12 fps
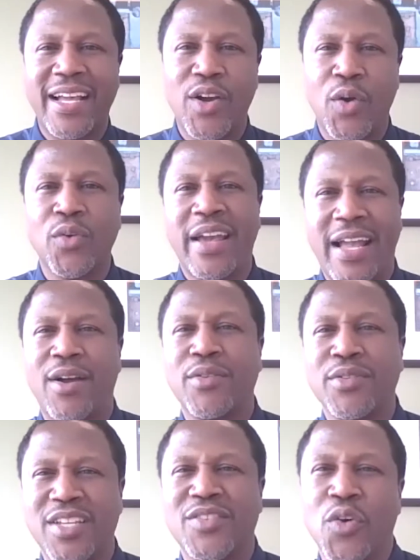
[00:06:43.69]
go down
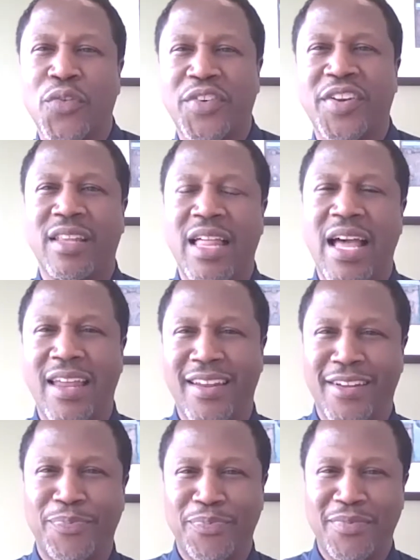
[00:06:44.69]
to North Carolina
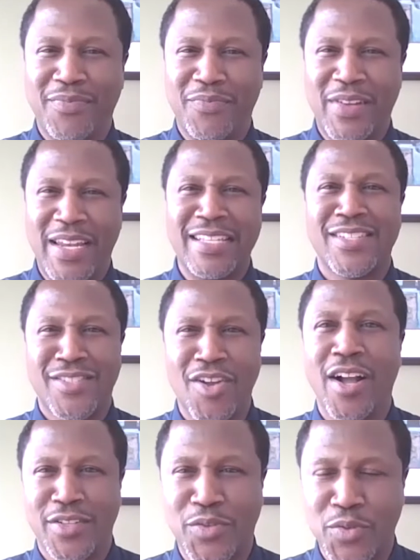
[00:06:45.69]
when I
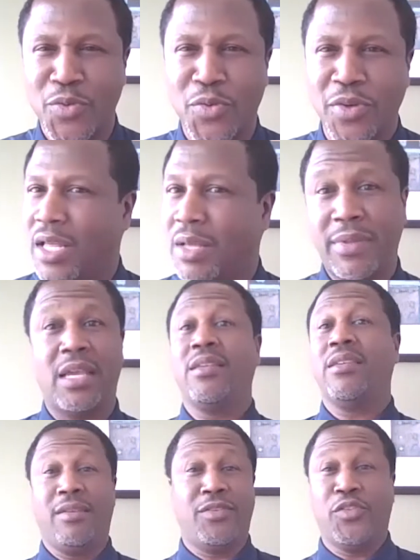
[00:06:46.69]
start school? I'm like,
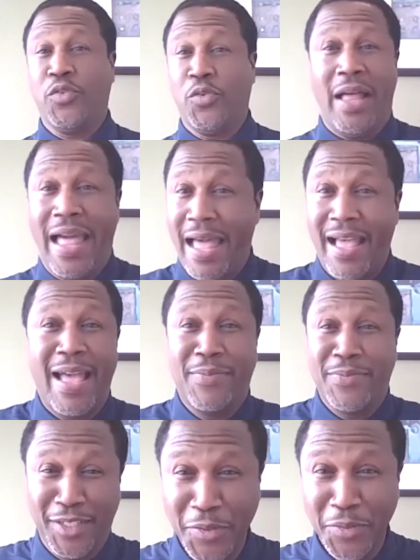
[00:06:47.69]
sure,
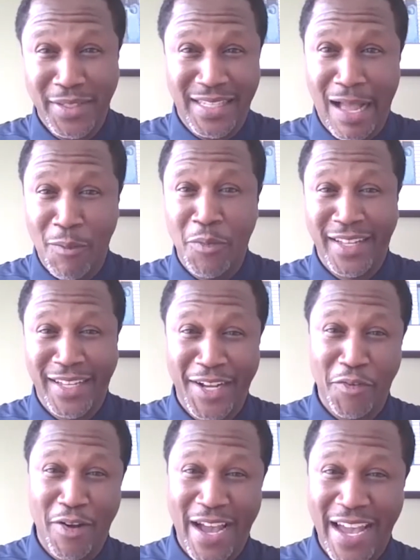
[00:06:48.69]
absolutely, I want to go,
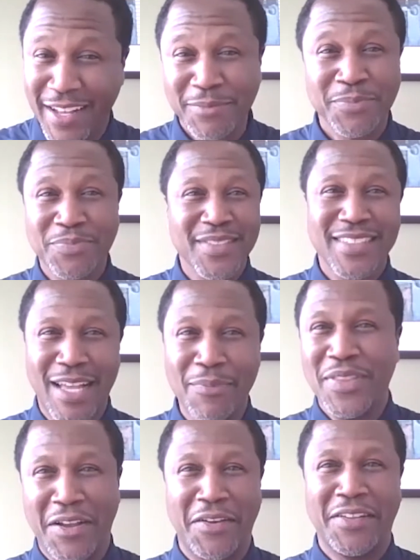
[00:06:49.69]
right? I'm
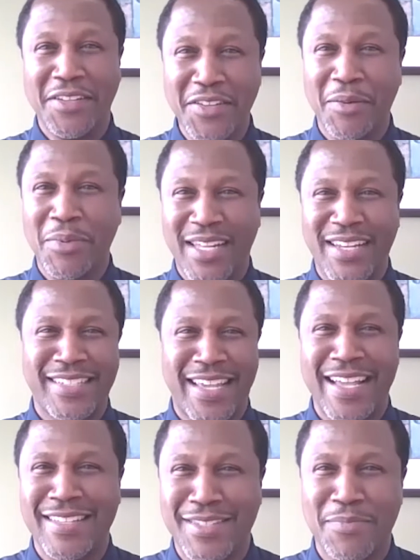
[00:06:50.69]
thinking, I'm get a
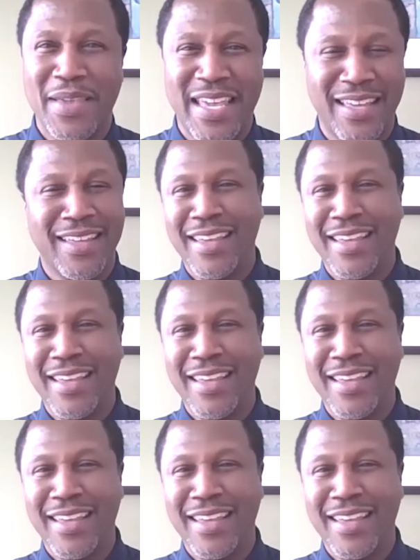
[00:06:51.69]
chance to meet,